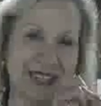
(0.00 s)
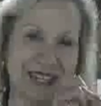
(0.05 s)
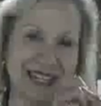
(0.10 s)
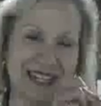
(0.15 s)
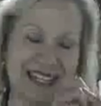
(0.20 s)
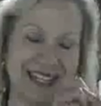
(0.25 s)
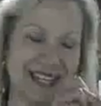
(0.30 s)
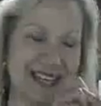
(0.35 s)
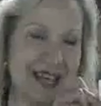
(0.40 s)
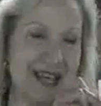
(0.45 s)

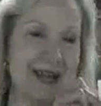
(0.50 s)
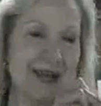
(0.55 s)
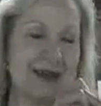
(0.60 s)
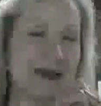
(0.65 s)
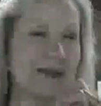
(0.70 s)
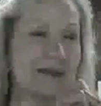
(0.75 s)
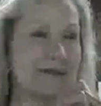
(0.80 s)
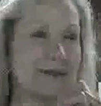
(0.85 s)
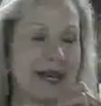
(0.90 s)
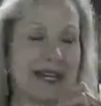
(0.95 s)
the
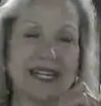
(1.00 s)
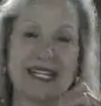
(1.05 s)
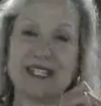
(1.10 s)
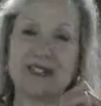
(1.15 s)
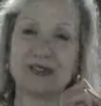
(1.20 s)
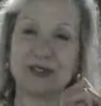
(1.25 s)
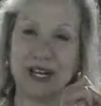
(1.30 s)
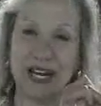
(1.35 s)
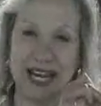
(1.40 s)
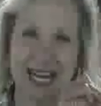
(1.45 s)

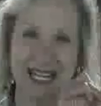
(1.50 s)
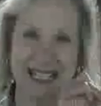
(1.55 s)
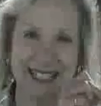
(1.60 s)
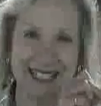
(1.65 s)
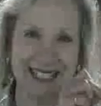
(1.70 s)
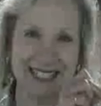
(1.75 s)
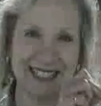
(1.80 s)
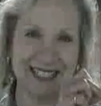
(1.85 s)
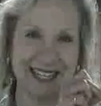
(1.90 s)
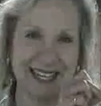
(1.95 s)
Pennies for
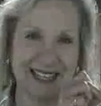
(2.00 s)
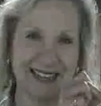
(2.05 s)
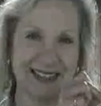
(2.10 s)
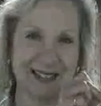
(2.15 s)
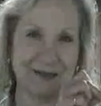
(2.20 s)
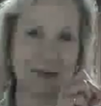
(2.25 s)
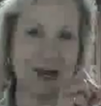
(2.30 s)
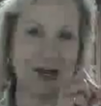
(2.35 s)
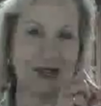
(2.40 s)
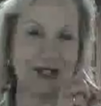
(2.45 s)
Haiti that
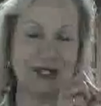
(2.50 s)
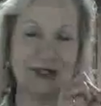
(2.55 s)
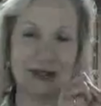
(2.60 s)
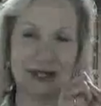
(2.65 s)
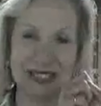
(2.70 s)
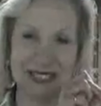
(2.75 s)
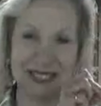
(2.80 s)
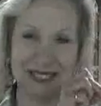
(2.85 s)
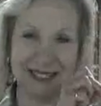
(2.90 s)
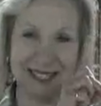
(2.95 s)
the Parish
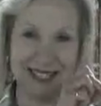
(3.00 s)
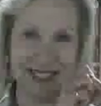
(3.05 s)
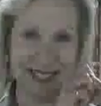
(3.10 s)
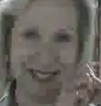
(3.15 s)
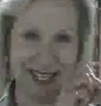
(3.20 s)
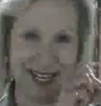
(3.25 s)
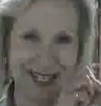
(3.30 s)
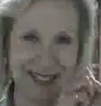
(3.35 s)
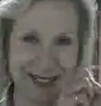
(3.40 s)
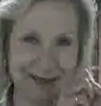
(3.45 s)
Religious
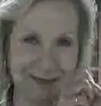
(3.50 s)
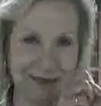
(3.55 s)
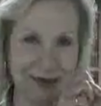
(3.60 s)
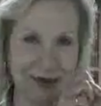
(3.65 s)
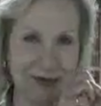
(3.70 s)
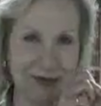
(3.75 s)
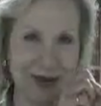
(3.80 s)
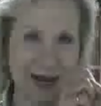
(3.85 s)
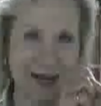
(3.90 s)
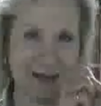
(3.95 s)
Education
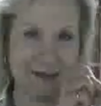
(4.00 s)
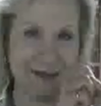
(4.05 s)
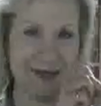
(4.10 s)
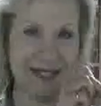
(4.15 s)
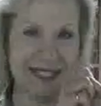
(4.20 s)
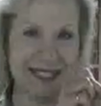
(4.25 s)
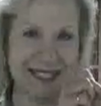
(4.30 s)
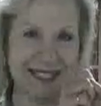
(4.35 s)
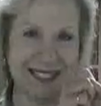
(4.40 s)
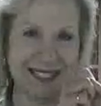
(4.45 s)
Program
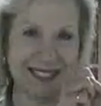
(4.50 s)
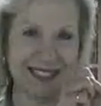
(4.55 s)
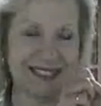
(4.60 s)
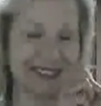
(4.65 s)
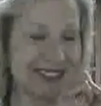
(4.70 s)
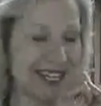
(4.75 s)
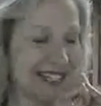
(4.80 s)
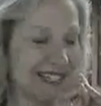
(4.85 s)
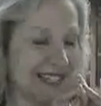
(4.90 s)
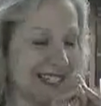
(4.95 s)
is
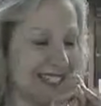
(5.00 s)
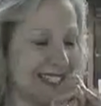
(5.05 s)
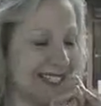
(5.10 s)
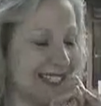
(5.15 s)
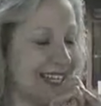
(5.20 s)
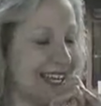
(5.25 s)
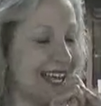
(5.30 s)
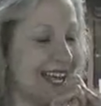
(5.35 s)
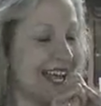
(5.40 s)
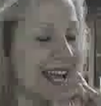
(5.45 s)
collecting.
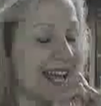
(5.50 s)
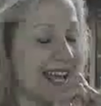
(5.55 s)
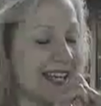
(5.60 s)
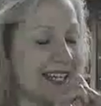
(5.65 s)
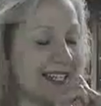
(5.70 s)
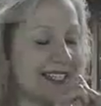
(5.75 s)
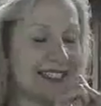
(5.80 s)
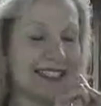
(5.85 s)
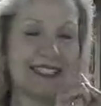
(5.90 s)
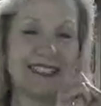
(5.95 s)

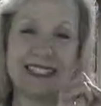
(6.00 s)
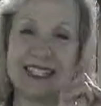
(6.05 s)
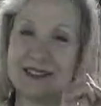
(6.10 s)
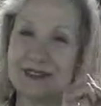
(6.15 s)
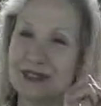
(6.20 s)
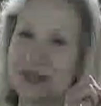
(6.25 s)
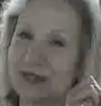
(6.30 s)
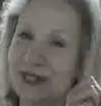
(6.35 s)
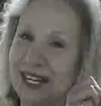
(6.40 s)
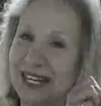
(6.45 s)
And it just
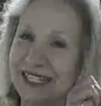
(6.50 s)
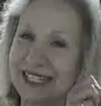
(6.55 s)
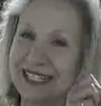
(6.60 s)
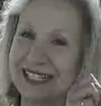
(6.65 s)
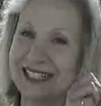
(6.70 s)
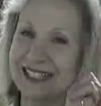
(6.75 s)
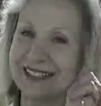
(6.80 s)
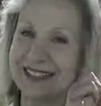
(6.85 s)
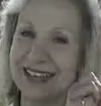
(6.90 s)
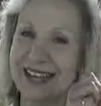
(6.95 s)
gives you an
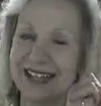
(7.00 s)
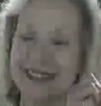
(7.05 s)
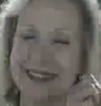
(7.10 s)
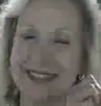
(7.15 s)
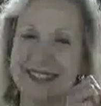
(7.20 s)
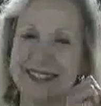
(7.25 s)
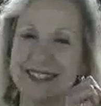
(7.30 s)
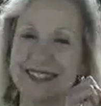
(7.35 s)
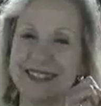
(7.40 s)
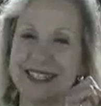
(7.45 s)
idea that
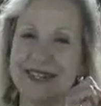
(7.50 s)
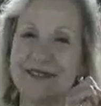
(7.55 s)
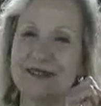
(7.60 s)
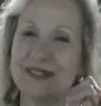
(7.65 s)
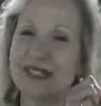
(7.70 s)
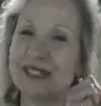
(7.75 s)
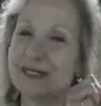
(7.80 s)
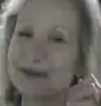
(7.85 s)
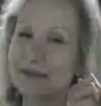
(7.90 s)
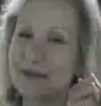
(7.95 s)
this is
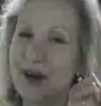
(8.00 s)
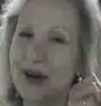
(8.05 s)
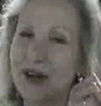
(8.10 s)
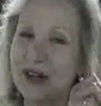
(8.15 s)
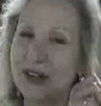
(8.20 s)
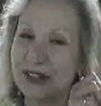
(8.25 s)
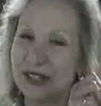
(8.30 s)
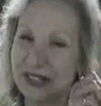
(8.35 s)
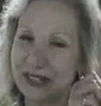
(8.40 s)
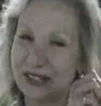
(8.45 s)
even
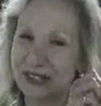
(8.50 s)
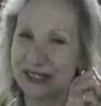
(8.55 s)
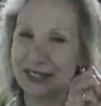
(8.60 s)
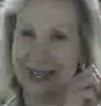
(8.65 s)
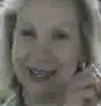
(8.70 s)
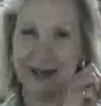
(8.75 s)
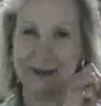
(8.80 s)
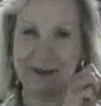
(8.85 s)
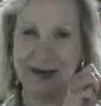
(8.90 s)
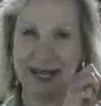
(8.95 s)
smaller
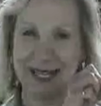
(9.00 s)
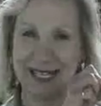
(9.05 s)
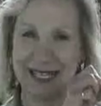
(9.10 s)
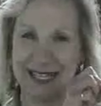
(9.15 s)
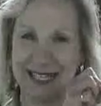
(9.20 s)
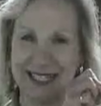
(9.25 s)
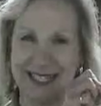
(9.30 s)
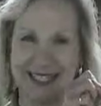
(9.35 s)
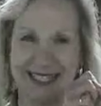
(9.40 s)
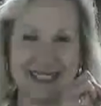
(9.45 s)
than a penny.